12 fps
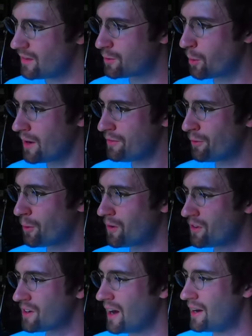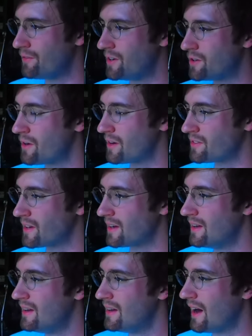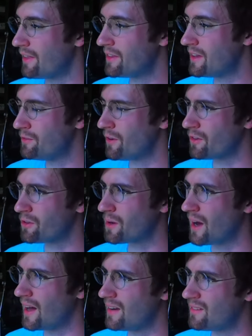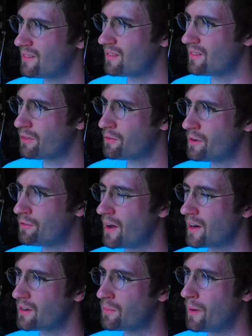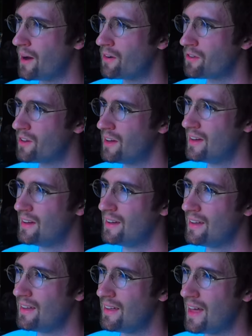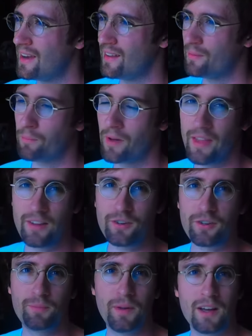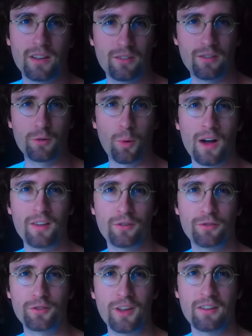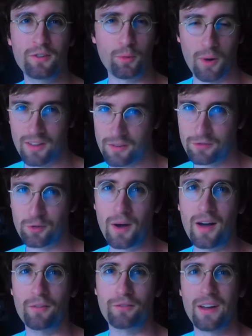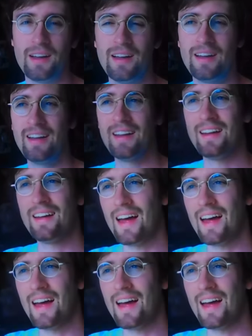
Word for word: twenty-four is kind of interesting. I think you've also got three-factor pairs, and it, it, but that's just because it's twice, just two twelves. It's twice of twelve. It's just two twelves. So